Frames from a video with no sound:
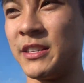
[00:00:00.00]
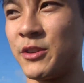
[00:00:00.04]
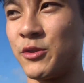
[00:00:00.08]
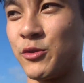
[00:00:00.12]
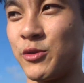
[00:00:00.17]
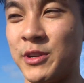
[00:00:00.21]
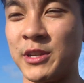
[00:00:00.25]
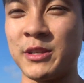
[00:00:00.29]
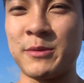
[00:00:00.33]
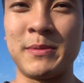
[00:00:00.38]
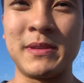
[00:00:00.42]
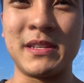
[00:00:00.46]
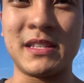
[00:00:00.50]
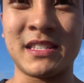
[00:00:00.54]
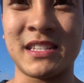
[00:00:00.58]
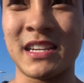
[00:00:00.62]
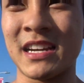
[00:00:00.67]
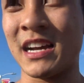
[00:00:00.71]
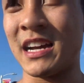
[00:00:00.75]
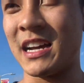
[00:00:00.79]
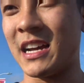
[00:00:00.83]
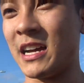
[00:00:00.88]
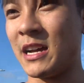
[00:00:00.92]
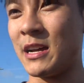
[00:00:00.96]
Christmas
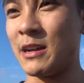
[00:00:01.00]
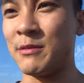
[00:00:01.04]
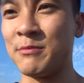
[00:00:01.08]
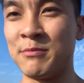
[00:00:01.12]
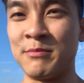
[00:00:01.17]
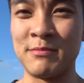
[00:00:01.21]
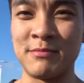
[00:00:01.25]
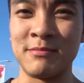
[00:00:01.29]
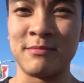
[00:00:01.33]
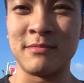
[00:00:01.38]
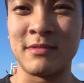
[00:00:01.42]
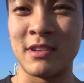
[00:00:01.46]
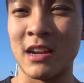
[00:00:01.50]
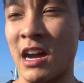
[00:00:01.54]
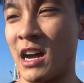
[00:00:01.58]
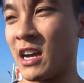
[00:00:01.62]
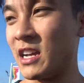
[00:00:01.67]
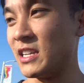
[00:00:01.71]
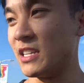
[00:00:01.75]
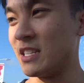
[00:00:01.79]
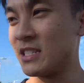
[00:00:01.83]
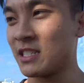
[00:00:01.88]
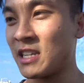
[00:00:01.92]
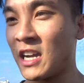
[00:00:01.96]
time. Nah,
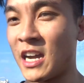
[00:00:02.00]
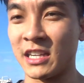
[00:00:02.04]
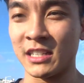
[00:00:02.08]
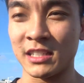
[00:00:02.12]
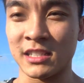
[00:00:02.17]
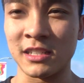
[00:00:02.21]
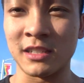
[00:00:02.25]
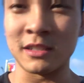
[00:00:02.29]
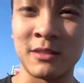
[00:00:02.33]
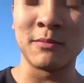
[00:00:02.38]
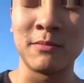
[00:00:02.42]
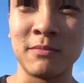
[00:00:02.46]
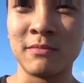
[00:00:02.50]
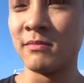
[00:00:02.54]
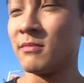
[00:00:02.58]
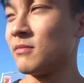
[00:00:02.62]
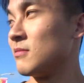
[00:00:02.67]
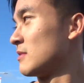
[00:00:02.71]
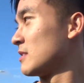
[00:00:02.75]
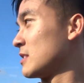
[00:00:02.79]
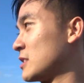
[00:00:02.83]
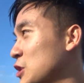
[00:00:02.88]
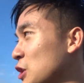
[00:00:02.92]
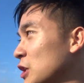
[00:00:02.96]
it's Hanukkah.
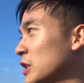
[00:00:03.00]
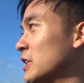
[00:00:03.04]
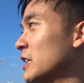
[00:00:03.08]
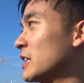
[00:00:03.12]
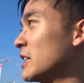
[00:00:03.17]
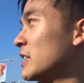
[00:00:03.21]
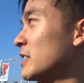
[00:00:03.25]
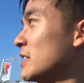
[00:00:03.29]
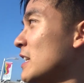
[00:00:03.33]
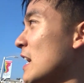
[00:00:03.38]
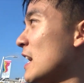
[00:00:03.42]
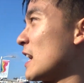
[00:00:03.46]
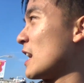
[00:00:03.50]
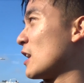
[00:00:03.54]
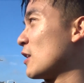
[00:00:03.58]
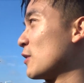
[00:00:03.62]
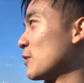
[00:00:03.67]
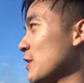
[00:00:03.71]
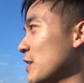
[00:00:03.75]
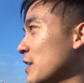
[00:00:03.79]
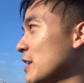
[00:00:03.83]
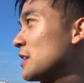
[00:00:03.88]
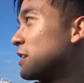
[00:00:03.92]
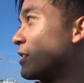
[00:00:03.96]
Chilling
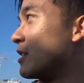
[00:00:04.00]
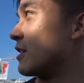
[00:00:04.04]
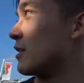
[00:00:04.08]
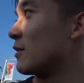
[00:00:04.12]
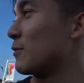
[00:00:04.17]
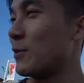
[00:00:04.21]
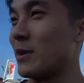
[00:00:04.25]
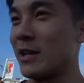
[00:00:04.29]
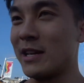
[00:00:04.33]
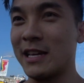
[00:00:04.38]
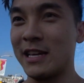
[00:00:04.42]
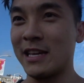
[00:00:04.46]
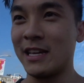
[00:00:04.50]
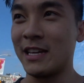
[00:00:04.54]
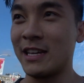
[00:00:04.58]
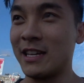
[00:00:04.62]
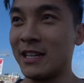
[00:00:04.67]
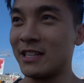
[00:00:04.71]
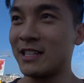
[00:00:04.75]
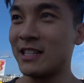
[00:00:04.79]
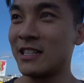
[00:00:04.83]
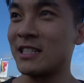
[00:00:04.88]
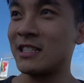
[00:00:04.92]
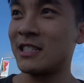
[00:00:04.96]
out here. We
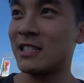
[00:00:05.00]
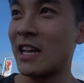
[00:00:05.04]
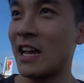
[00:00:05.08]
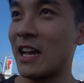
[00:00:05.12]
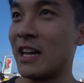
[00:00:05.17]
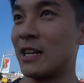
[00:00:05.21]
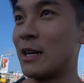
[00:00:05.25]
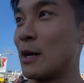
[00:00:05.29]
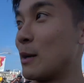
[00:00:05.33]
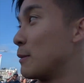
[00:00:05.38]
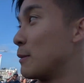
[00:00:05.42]
in Santa